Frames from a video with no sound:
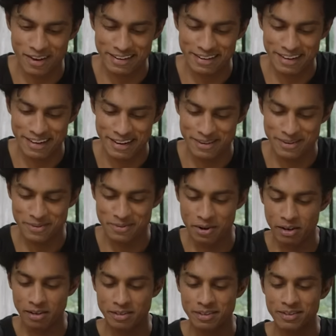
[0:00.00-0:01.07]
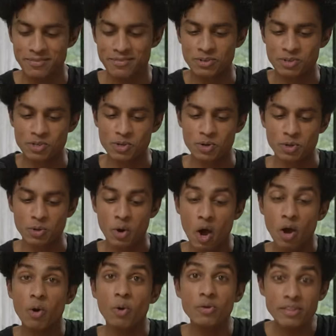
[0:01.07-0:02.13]
a Hindu relative to show you.
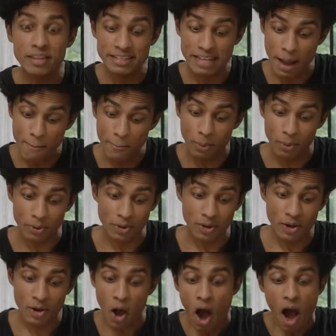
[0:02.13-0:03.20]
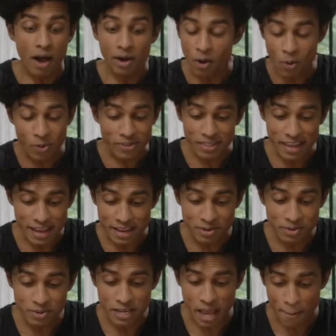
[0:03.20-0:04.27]
Go to the temple. Go to the
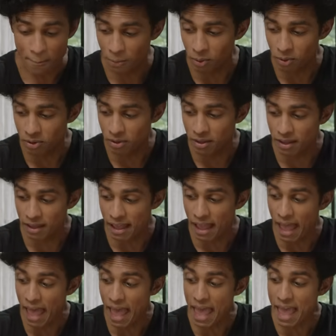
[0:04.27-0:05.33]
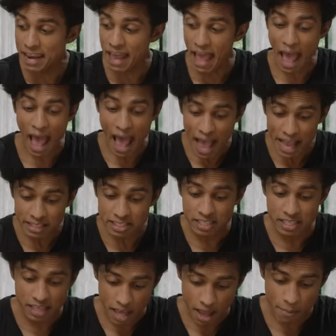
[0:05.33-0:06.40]
Hindu temple and ask
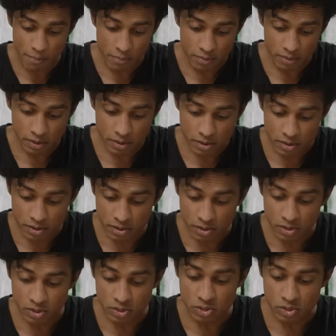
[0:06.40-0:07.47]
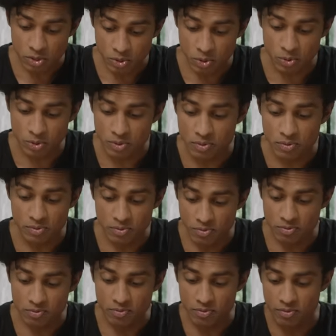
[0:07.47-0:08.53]
them to
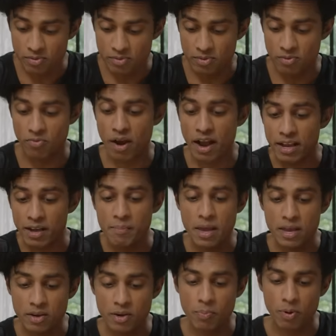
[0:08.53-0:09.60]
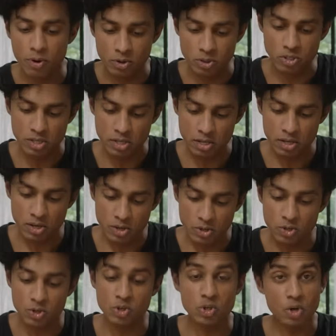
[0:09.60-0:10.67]
recommend a person
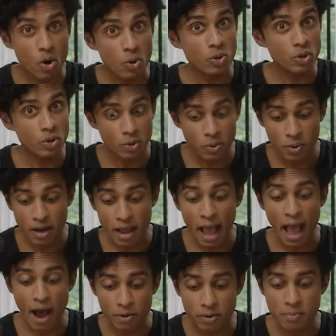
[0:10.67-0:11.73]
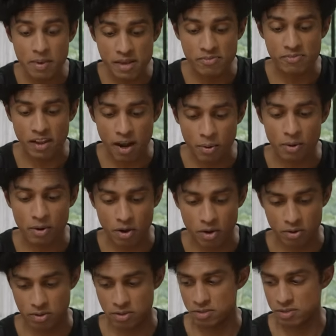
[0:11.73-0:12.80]
to show you how to make flower
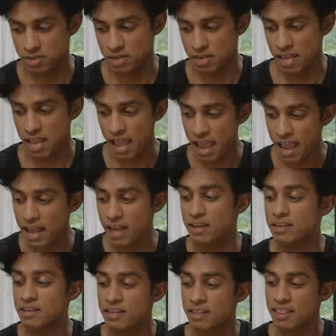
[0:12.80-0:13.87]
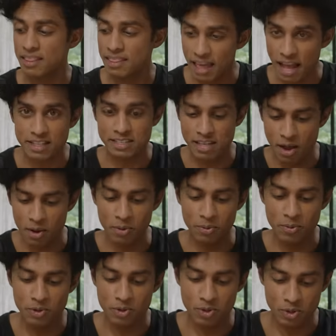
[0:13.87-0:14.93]
garlands. And that's
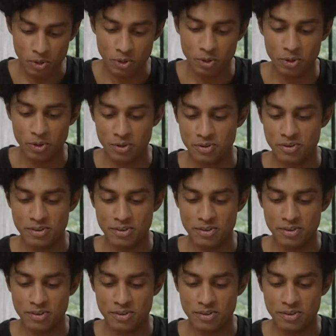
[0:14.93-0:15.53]
how you'll learn.